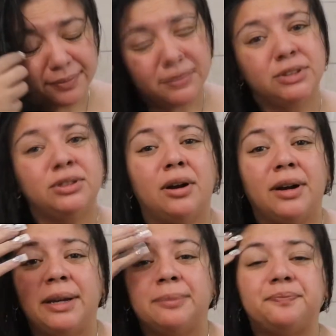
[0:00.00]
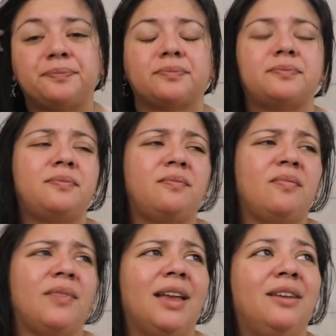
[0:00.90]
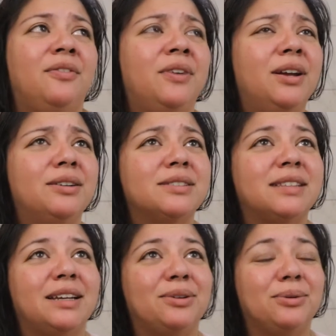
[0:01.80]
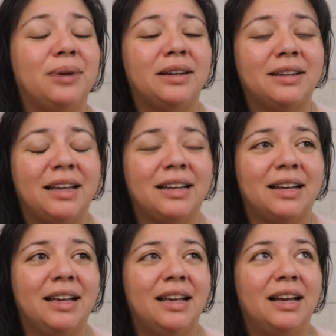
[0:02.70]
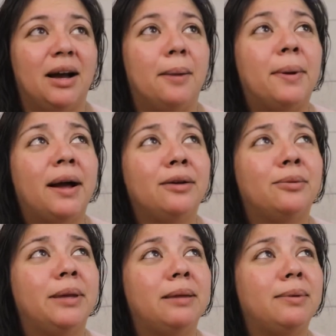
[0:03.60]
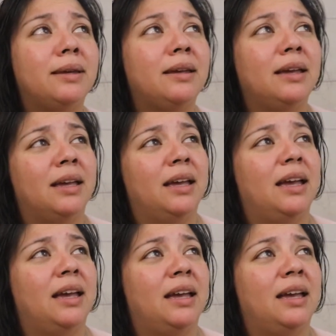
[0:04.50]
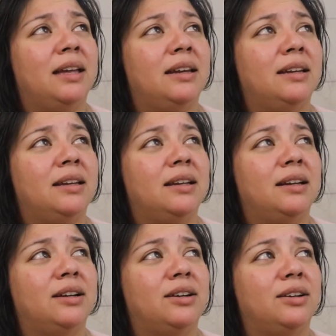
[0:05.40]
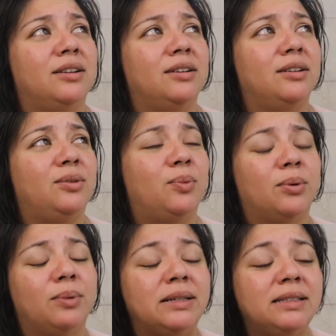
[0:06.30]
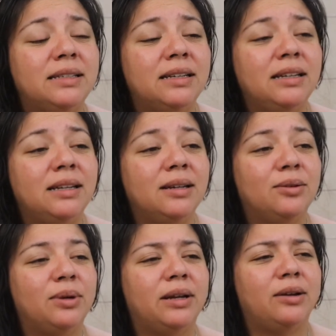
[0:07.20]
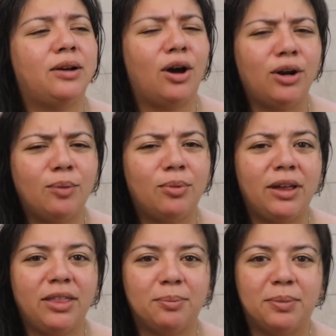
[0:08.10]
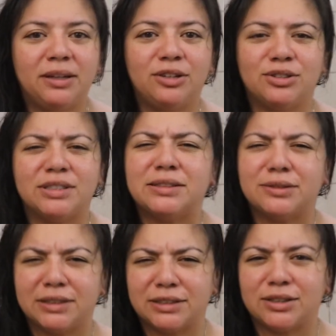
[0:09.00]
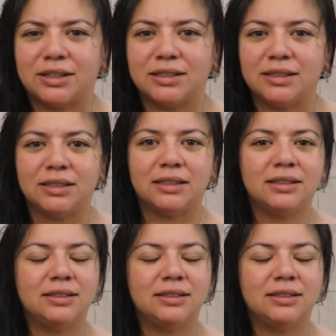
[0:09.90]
I'm sorry, it feels like we ran like a mile maybe, and we're rested, we caught our breath, but you're still exhausted.